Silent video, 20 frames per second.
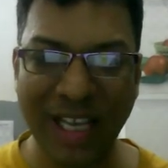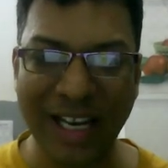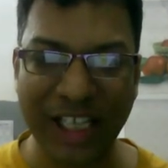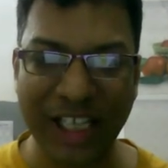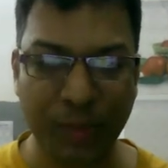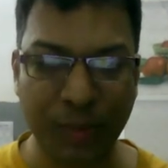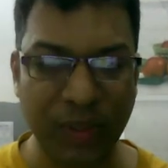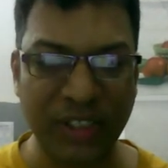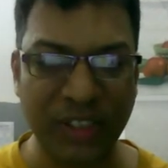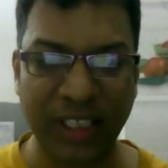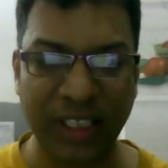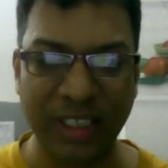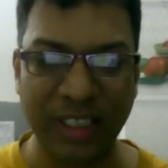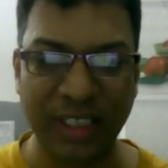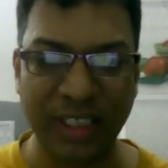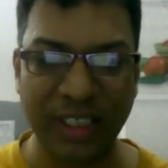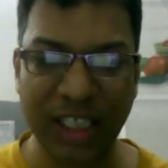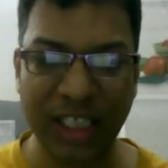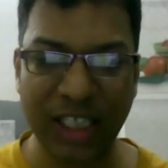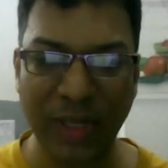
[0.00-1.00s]
and SPC,
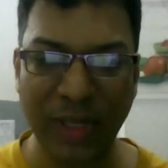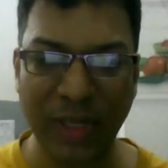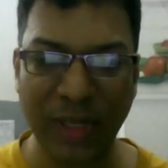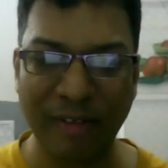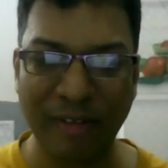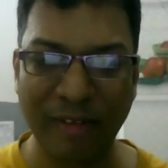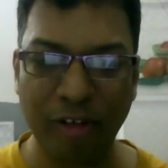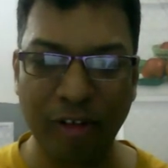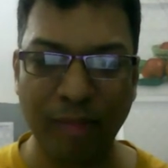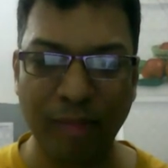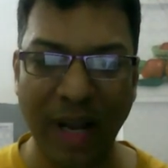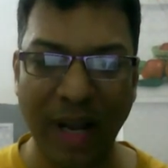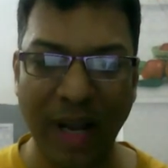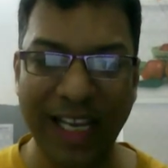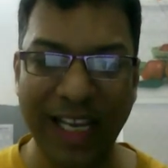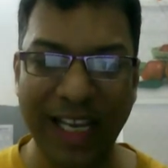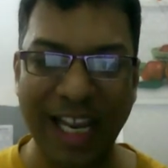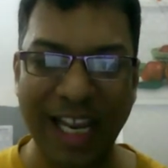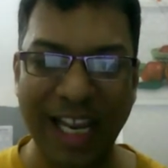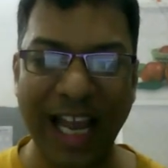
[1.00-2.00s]
that is being developed
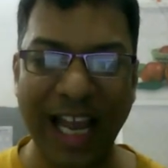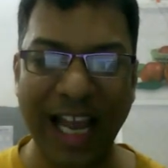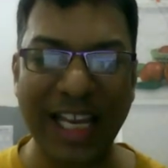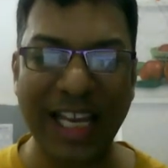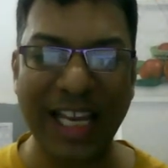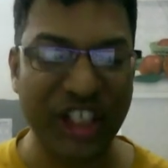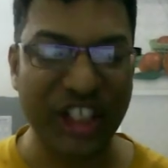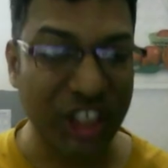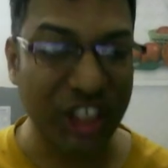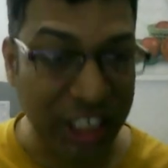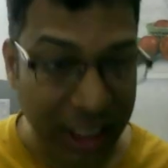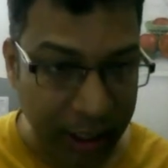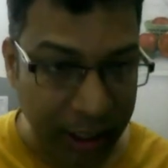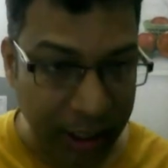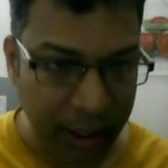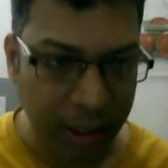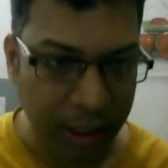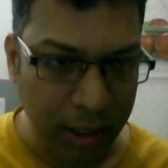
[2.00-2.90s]
by AIAG.